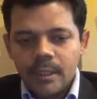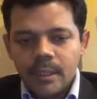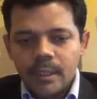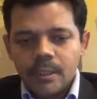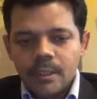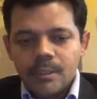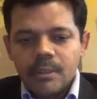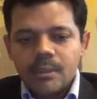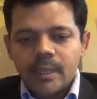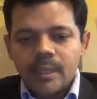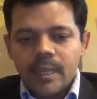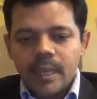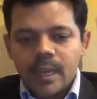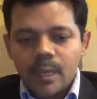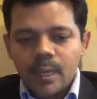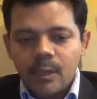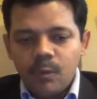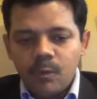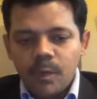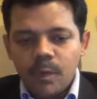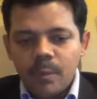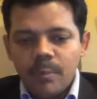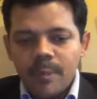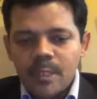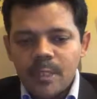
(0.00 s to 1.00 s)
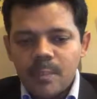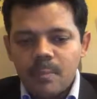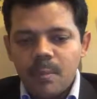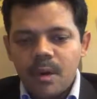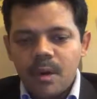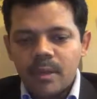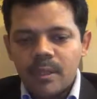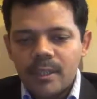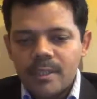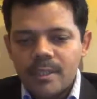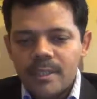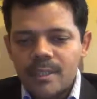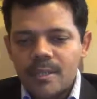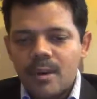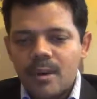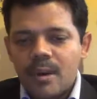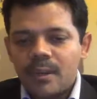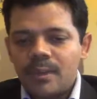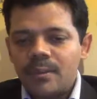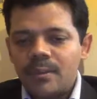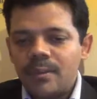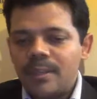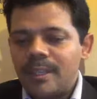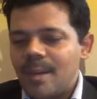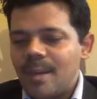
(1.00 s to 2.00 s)
So the network-based model is not
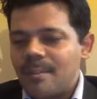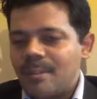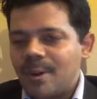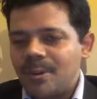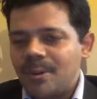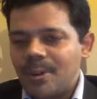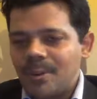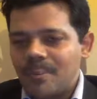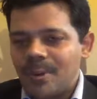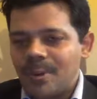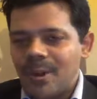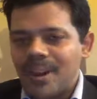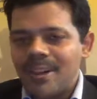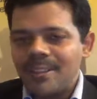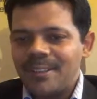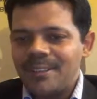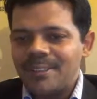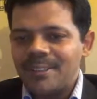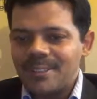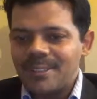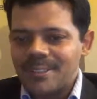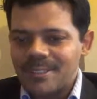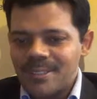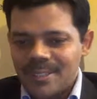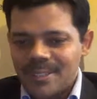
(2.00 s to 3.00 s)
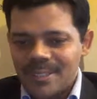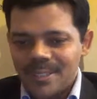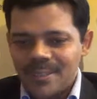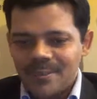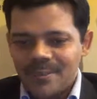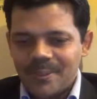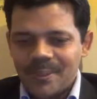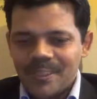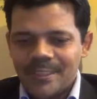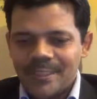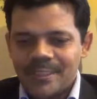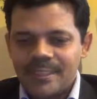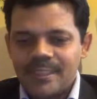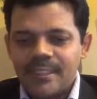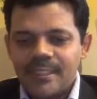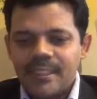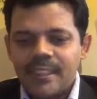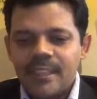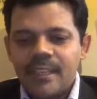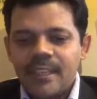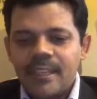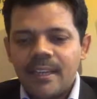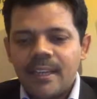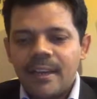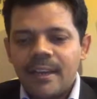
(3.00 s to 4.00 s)
only about a product or service,
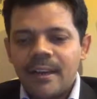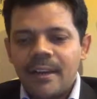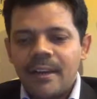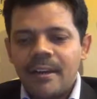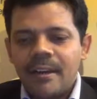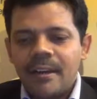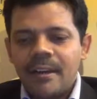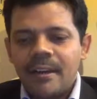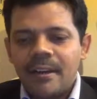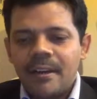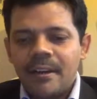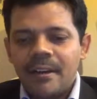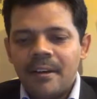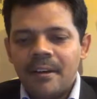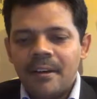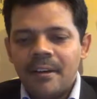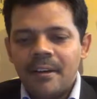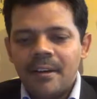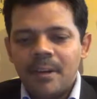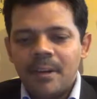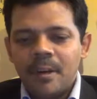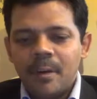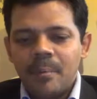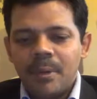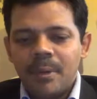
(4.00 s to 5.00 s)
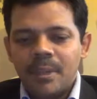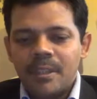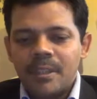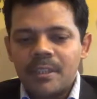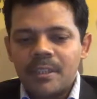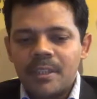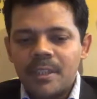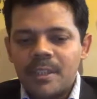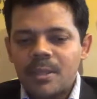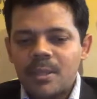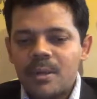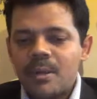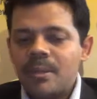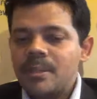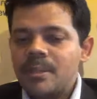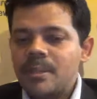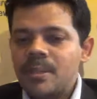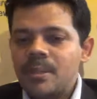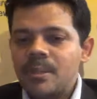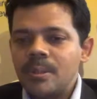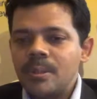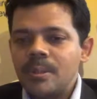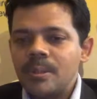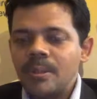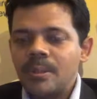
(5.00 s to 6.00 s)
but it is
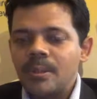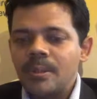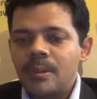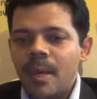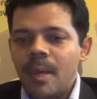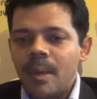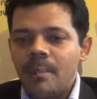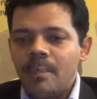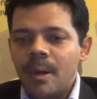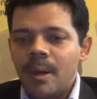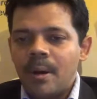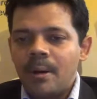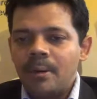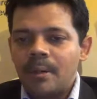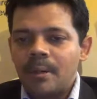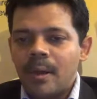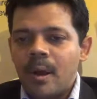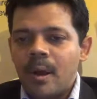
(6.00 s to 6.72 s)
also about